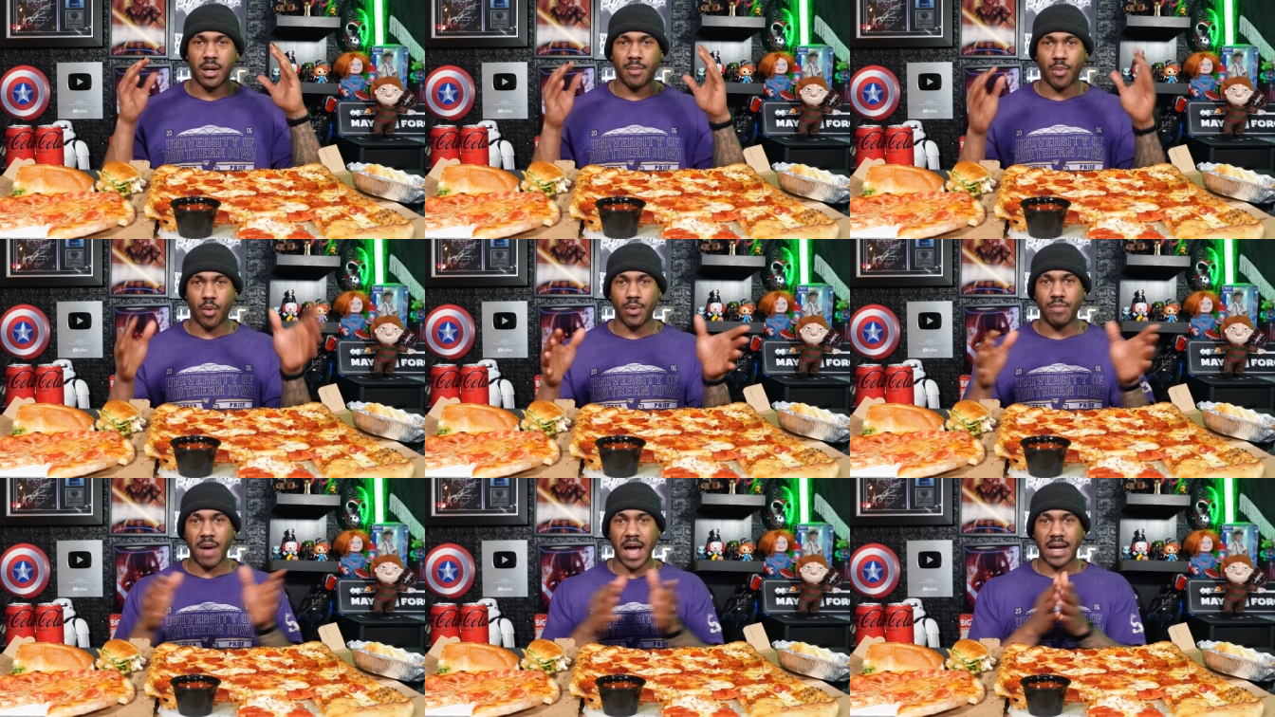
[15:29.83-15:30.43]
We'll
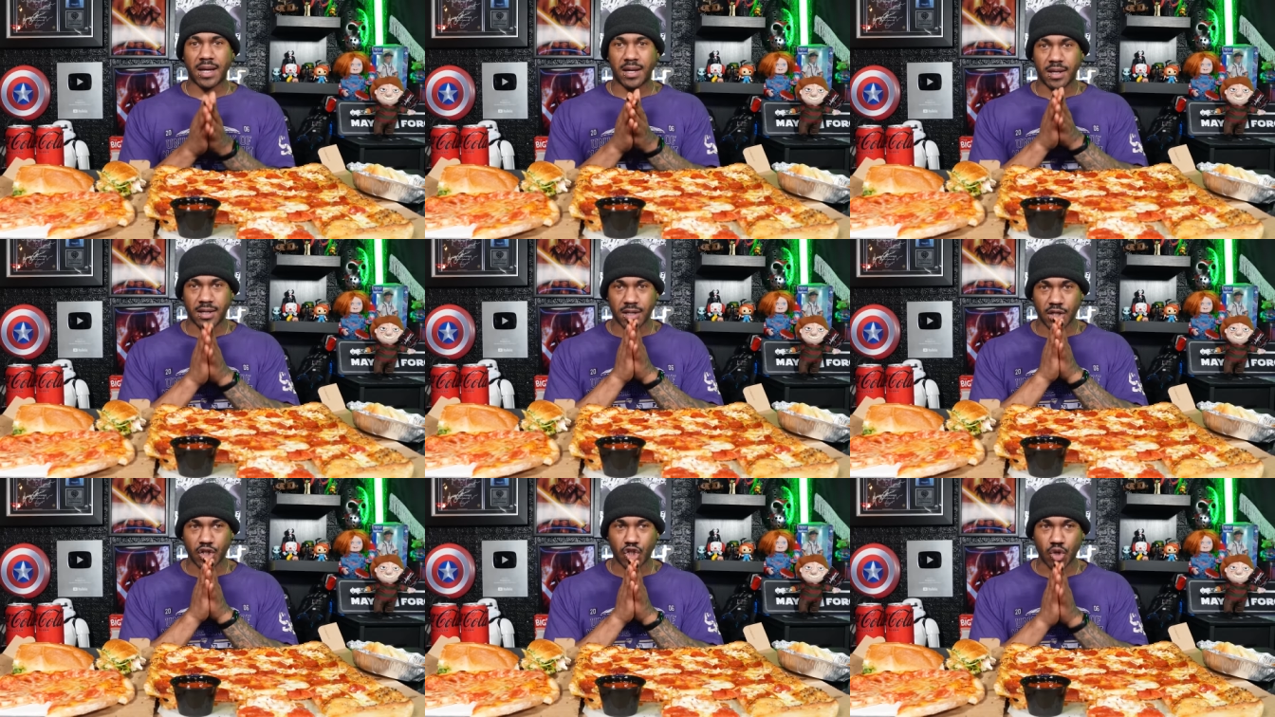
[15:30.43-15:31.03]
be back
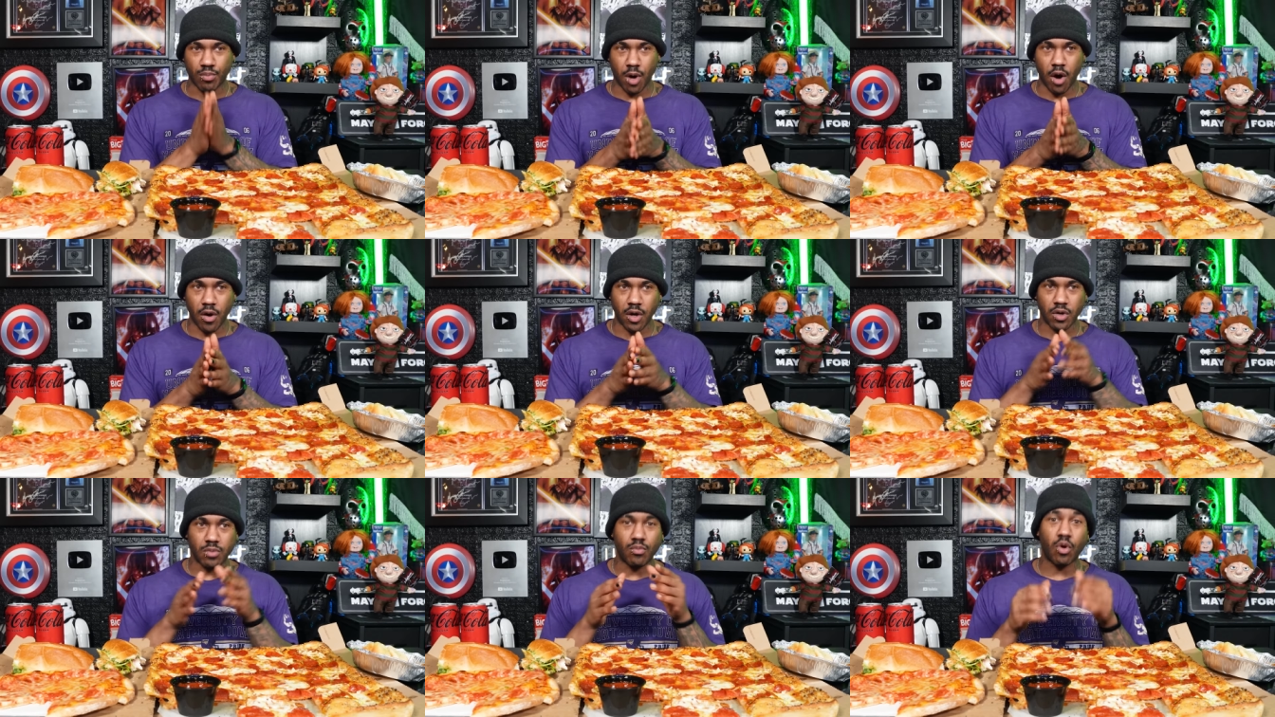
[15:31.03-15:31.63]

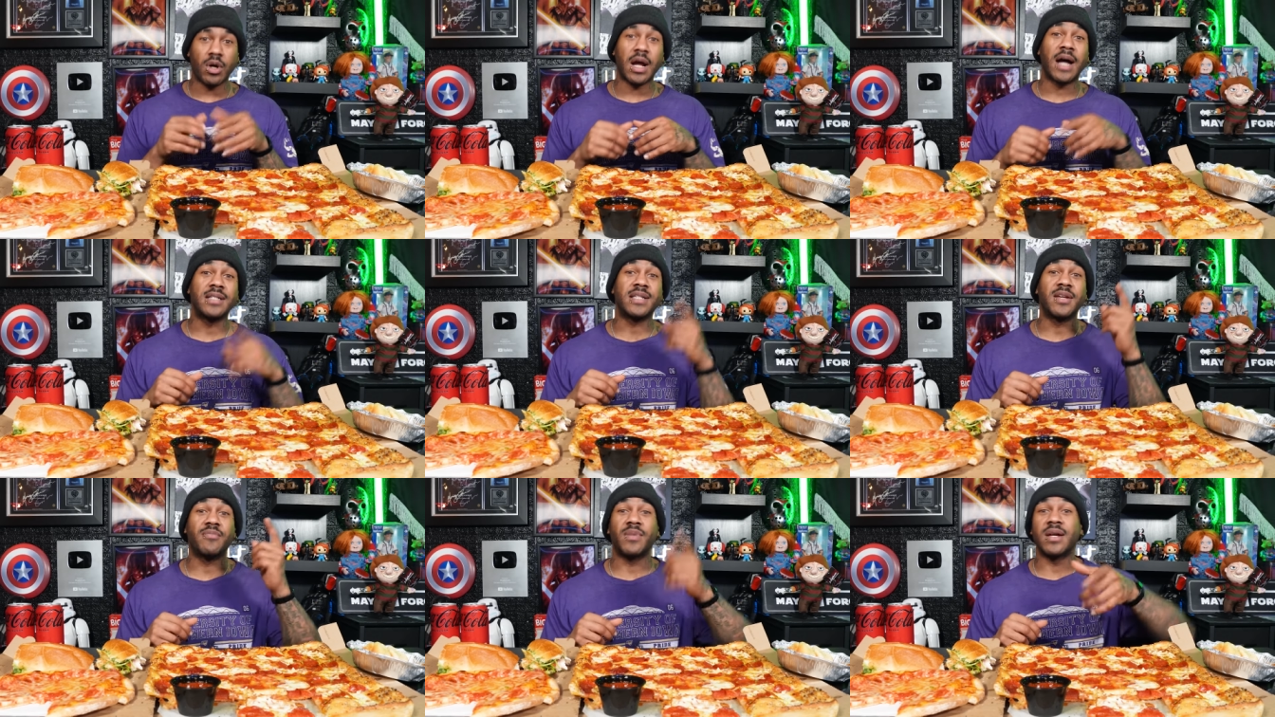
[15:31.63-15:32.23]
tomorrow. More
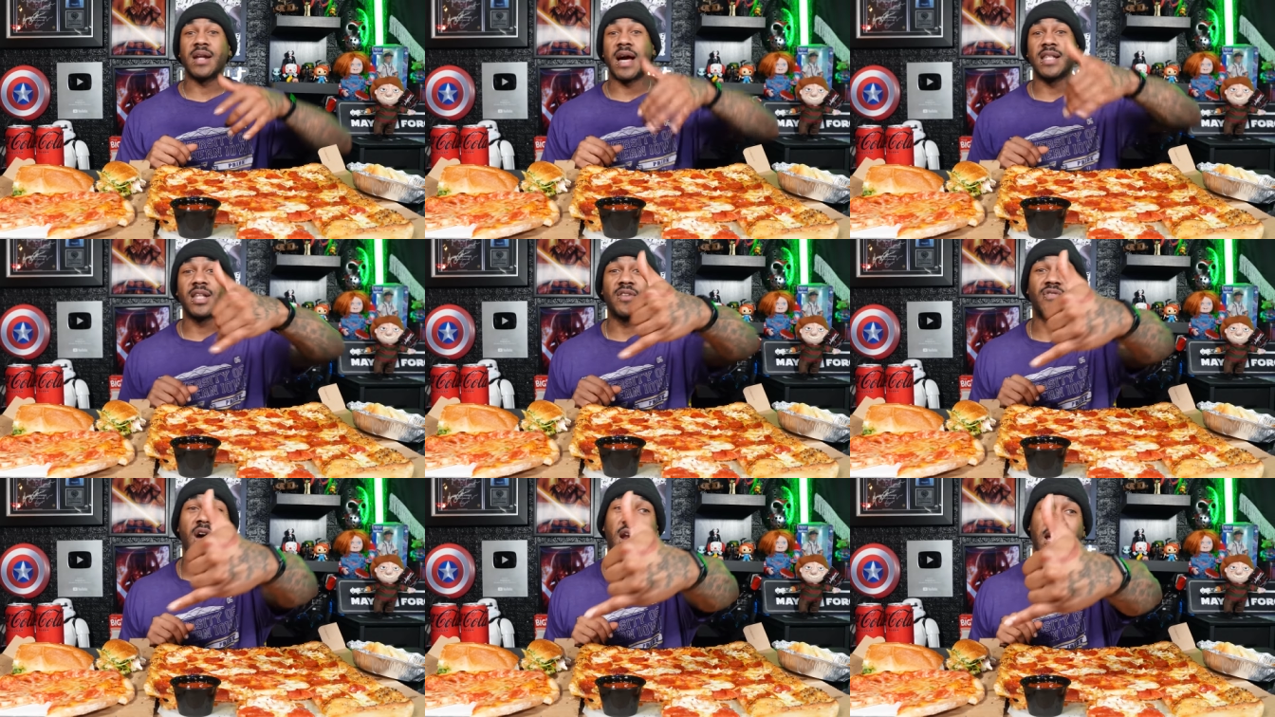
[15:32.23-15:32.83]
content, man. I
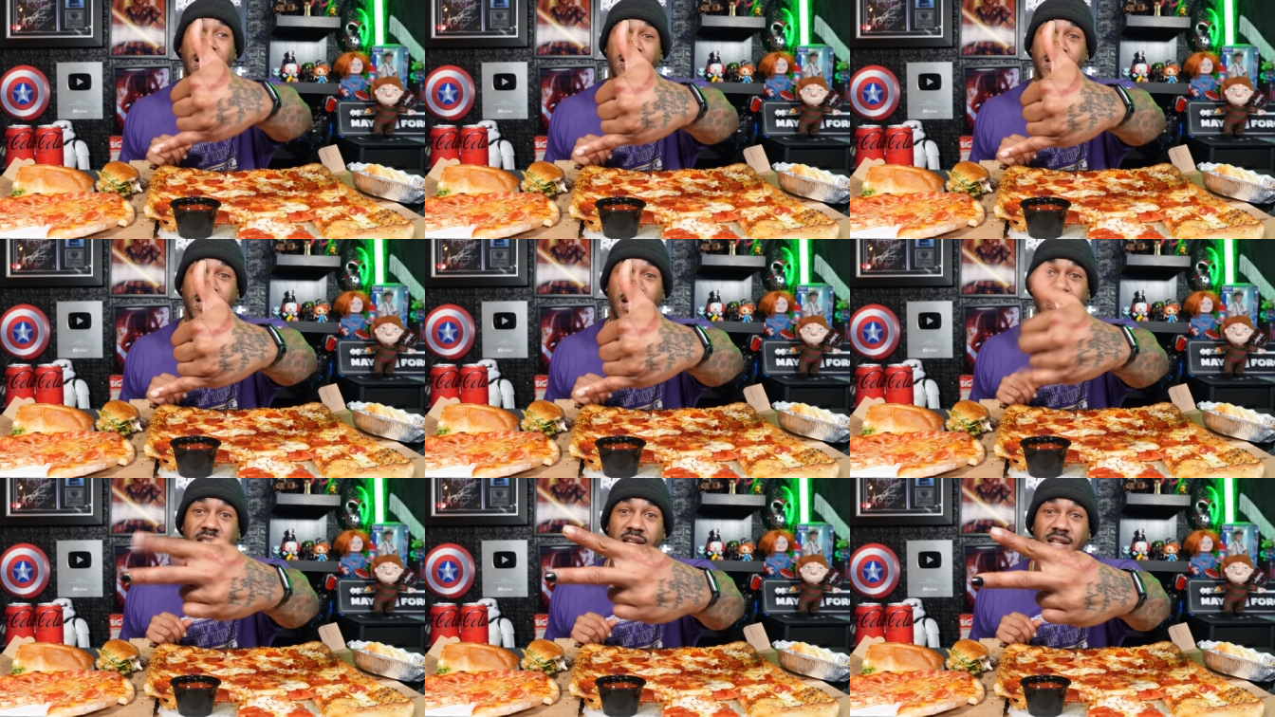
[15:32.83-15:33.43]
love y'all. The hand
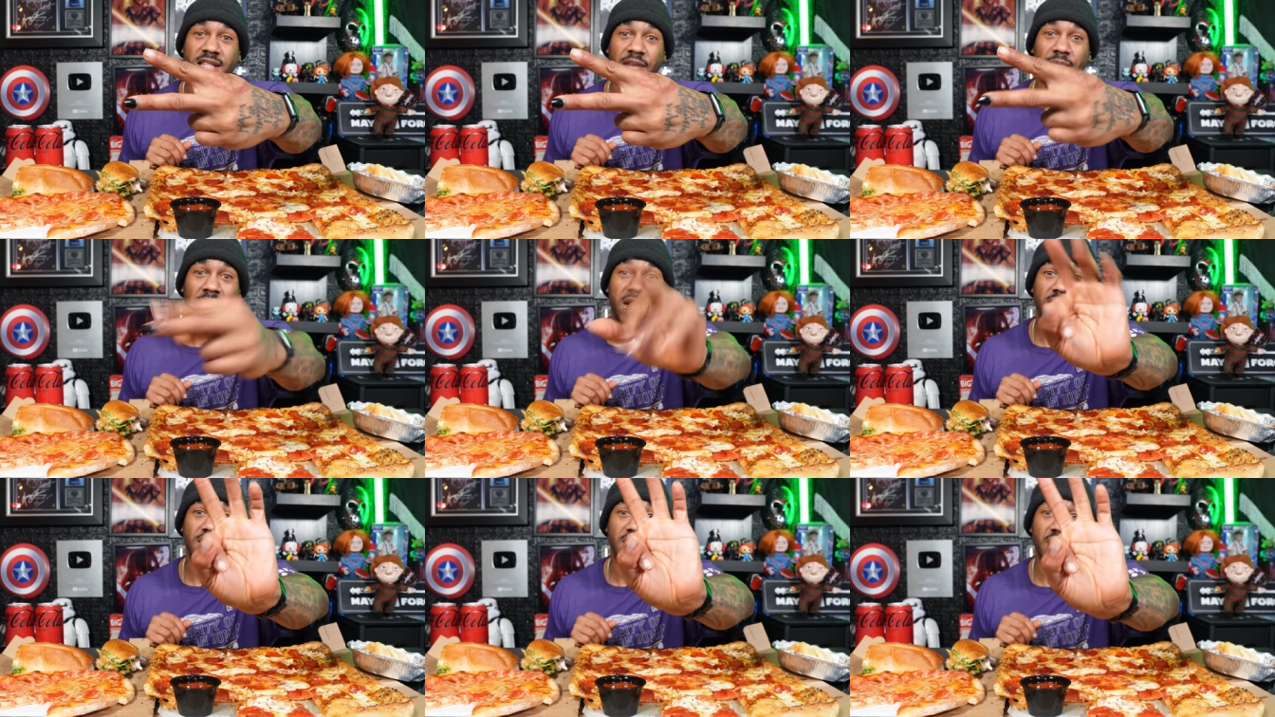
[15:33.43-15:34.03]
signs, they made
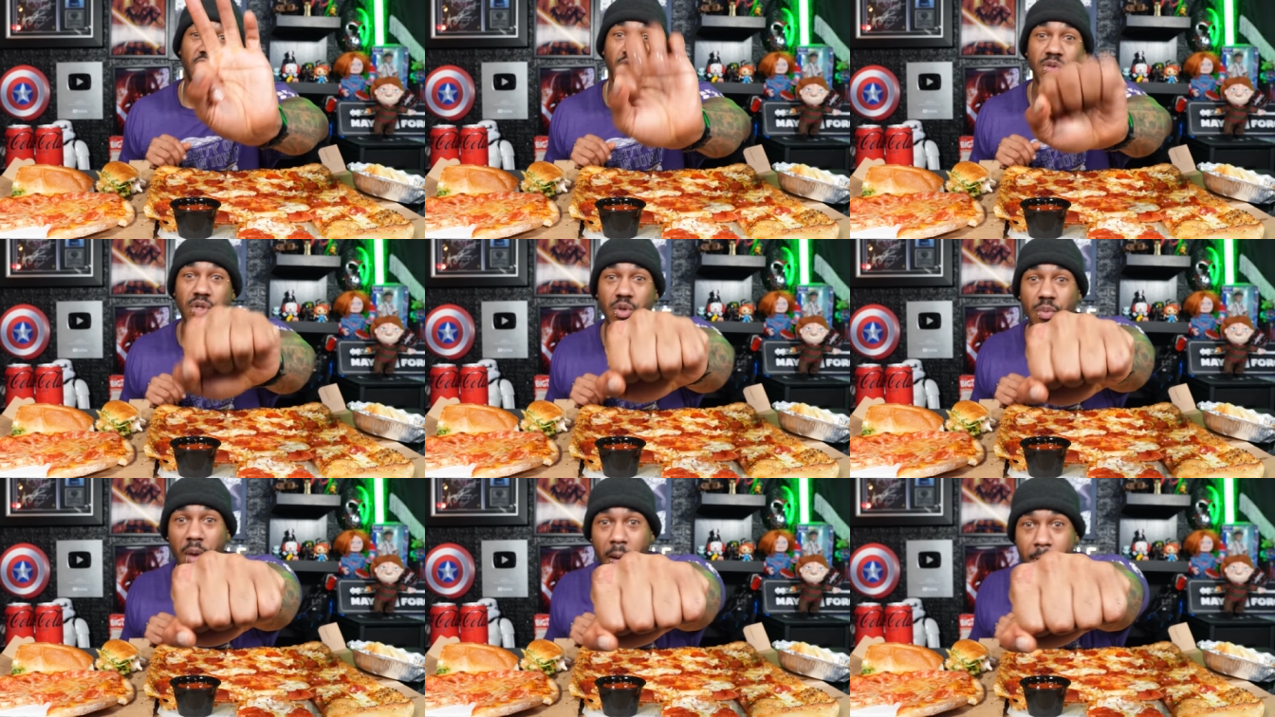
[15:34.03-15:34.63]
it to
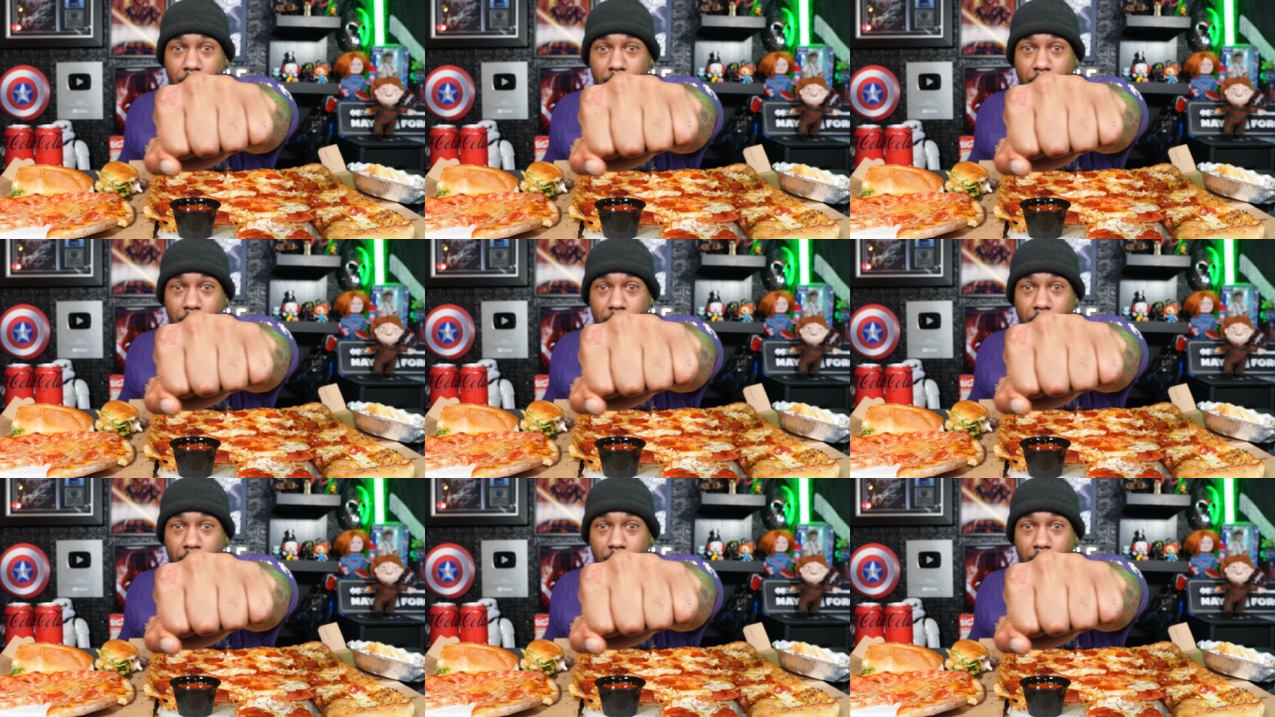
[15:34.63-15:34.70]
YouTube.